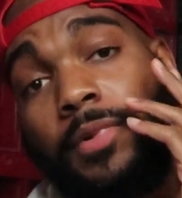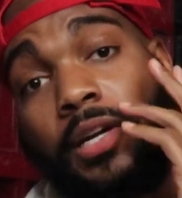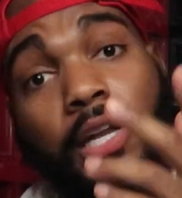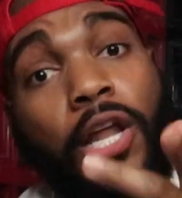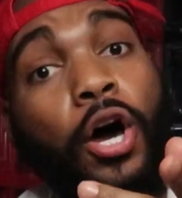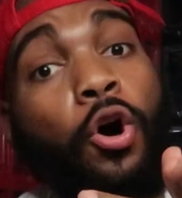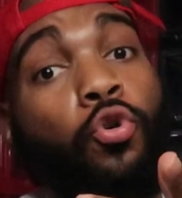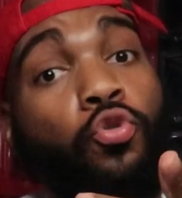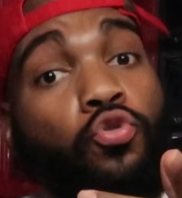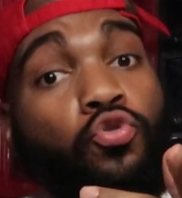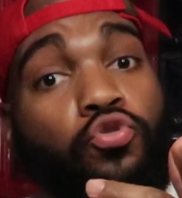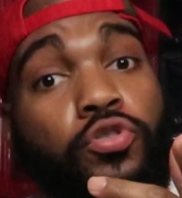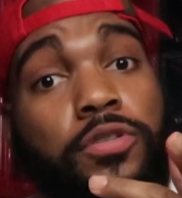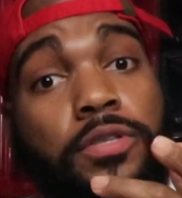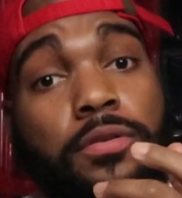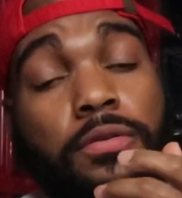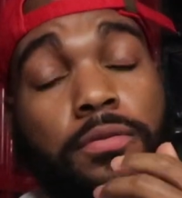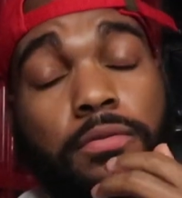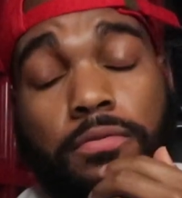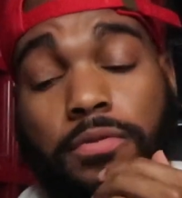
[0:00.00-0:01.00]

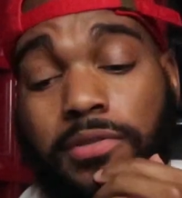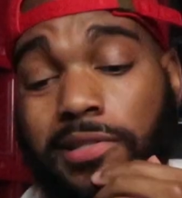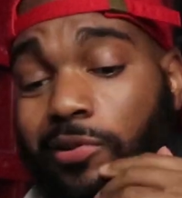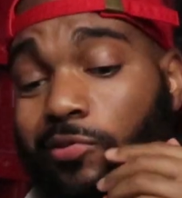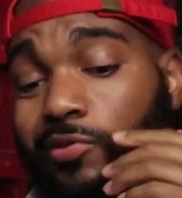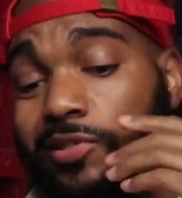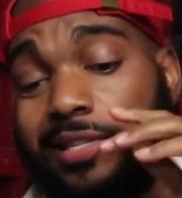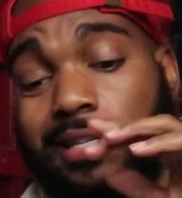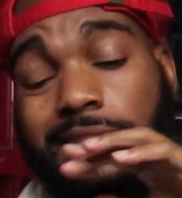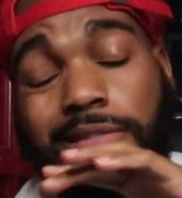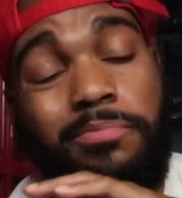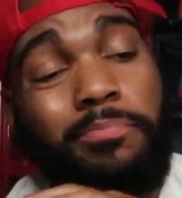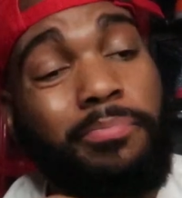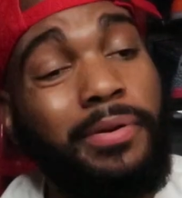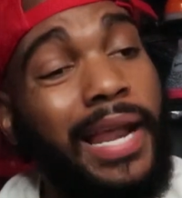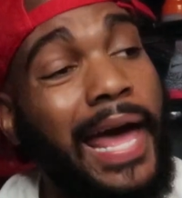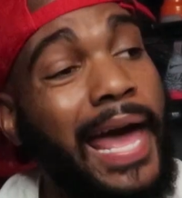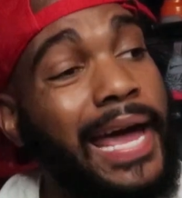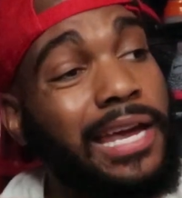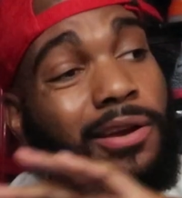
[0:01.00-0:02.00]
lows. So just
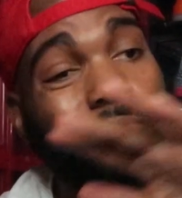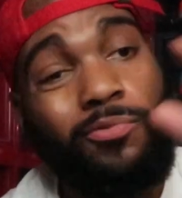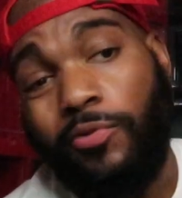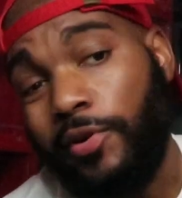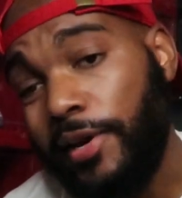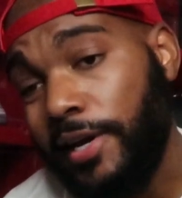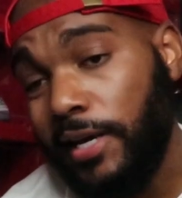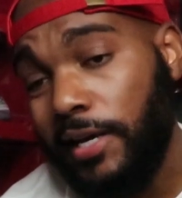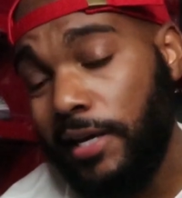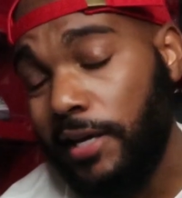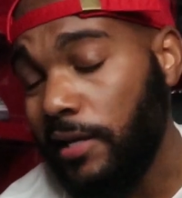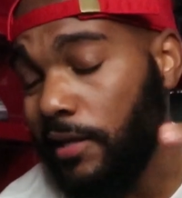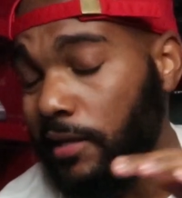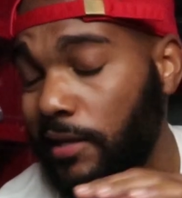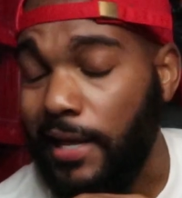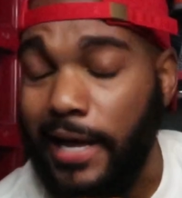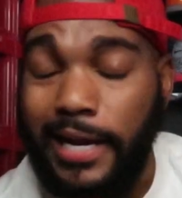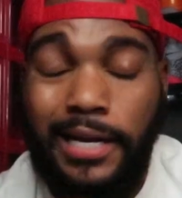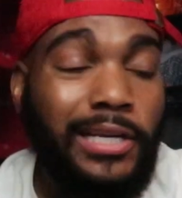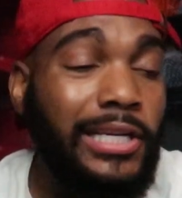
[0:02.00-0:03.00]
black and red,
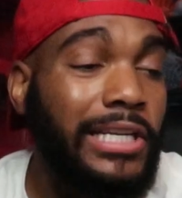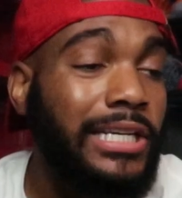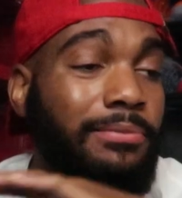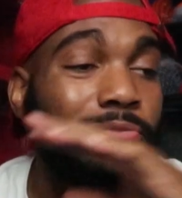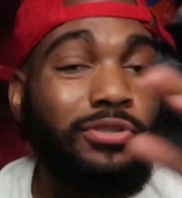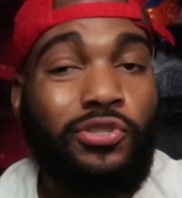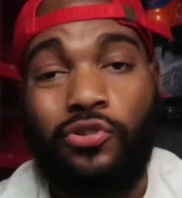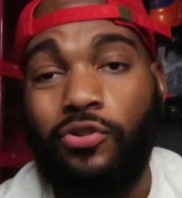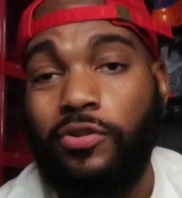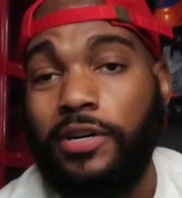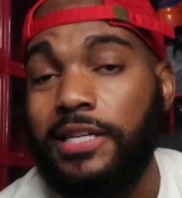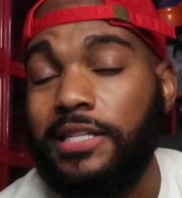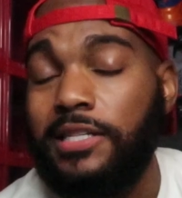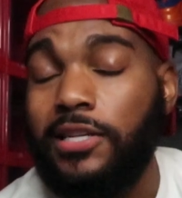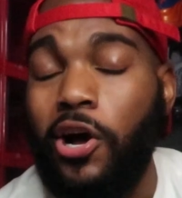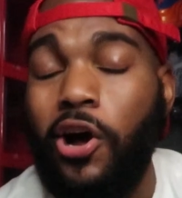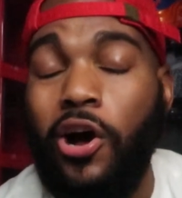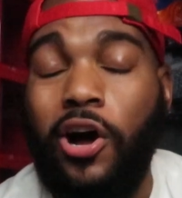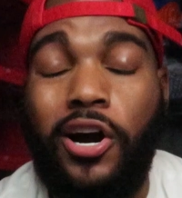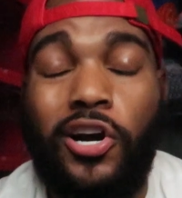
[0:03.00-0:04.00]
like them
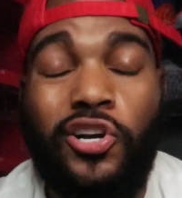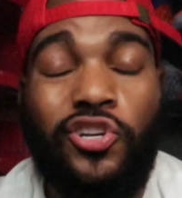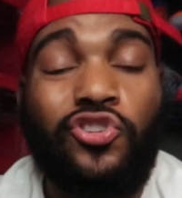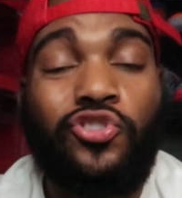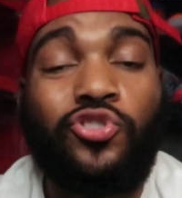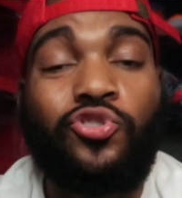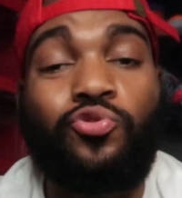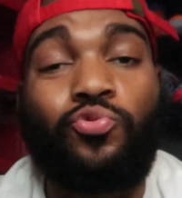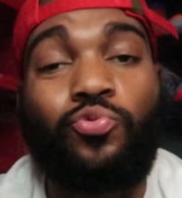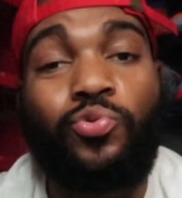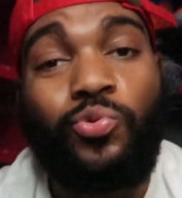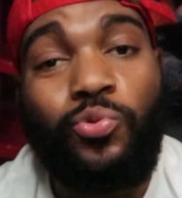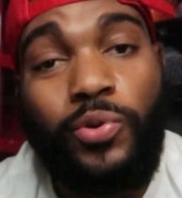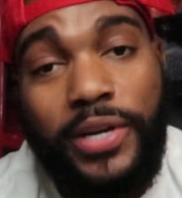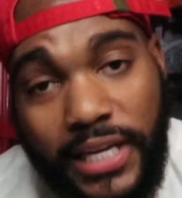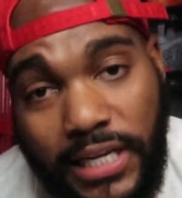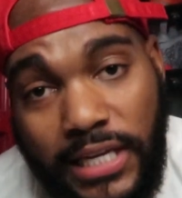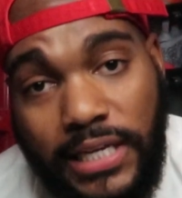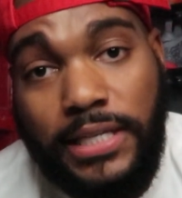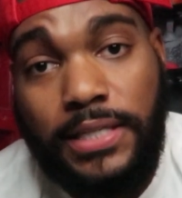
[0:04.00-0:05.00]
joints are
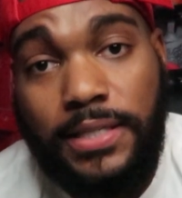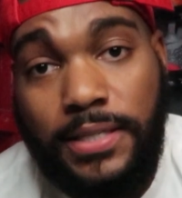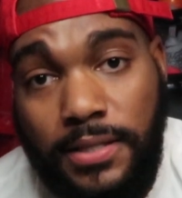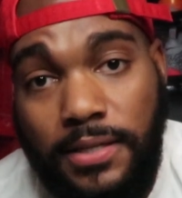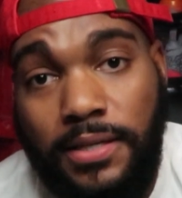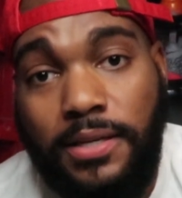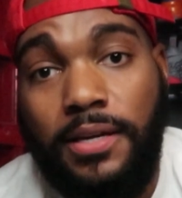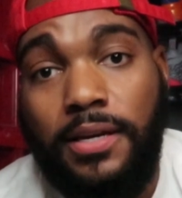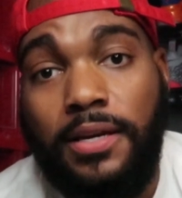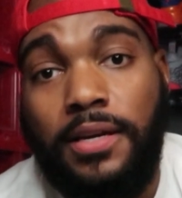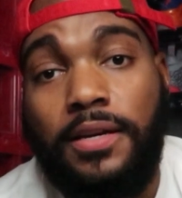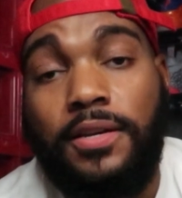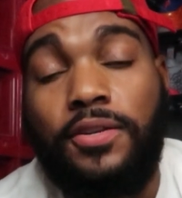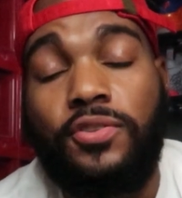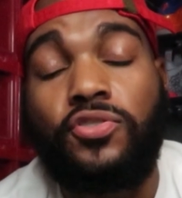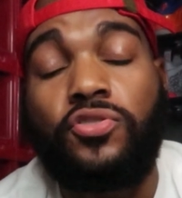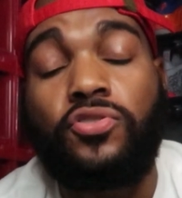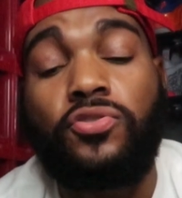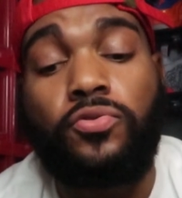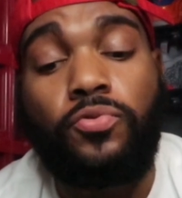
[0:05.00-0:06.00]
sweet,
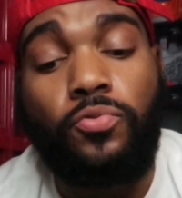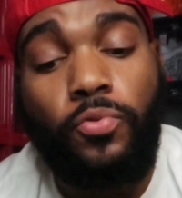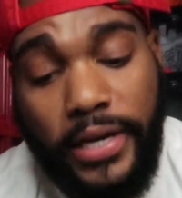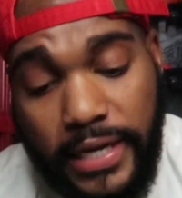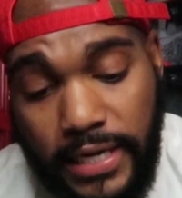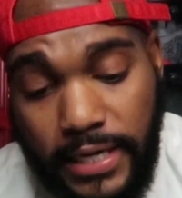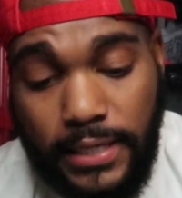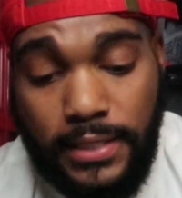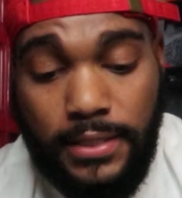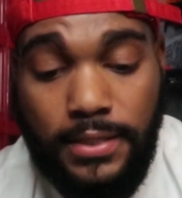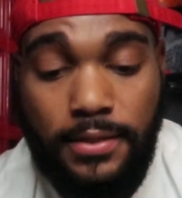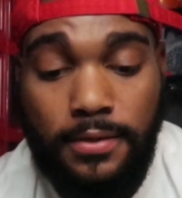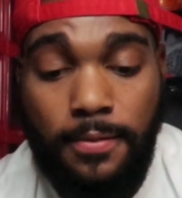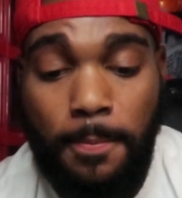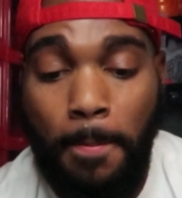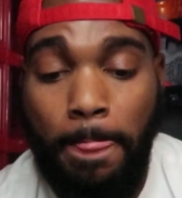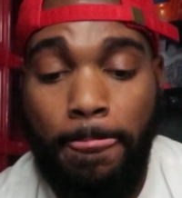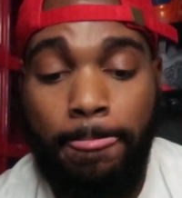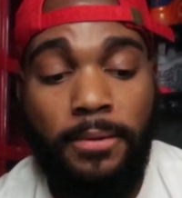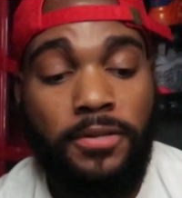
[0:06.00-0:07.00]
sweet.
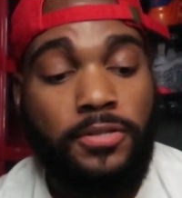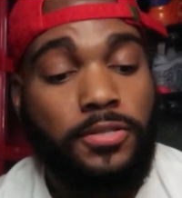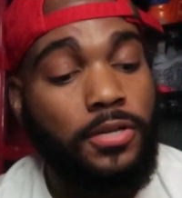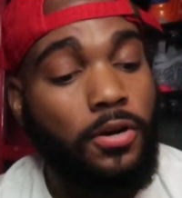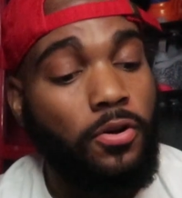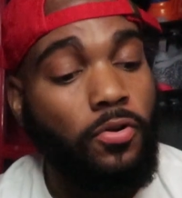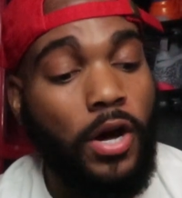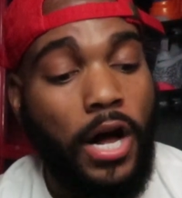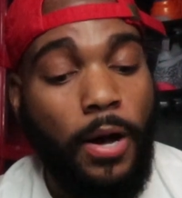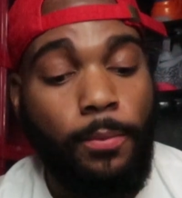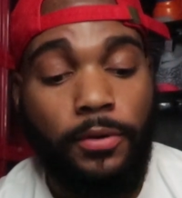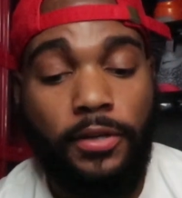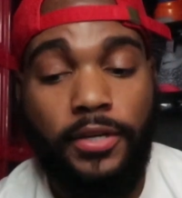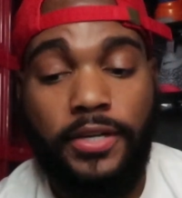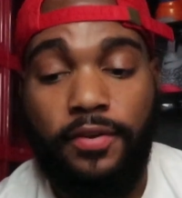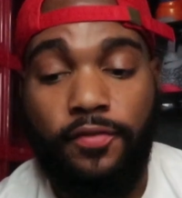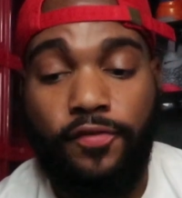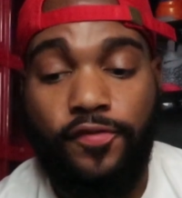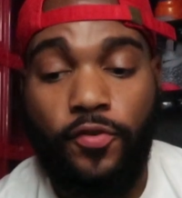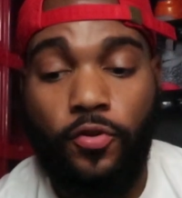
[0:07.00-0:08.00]
So I'm
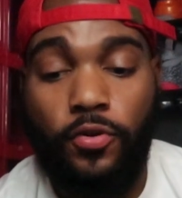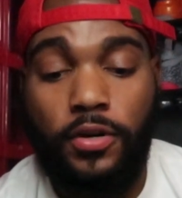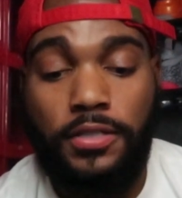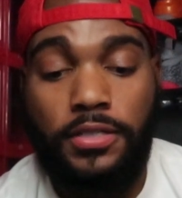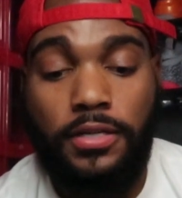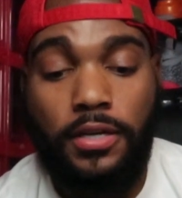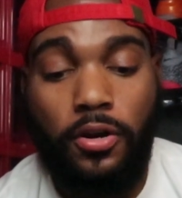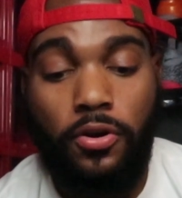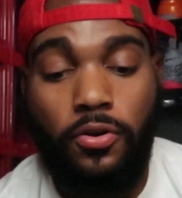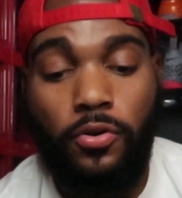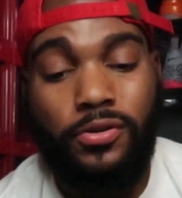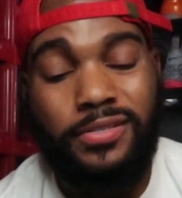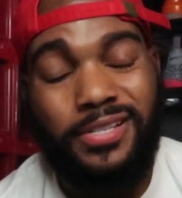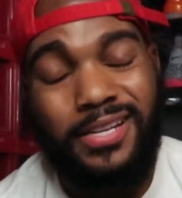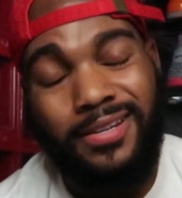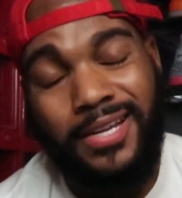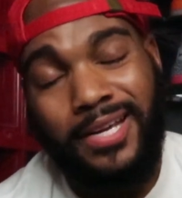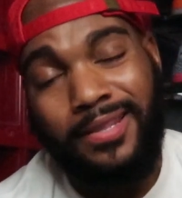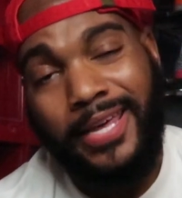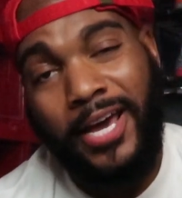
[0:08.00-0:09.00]
looking forward to those,
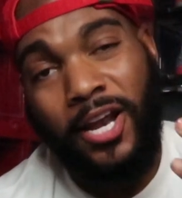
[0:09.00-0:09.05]
and then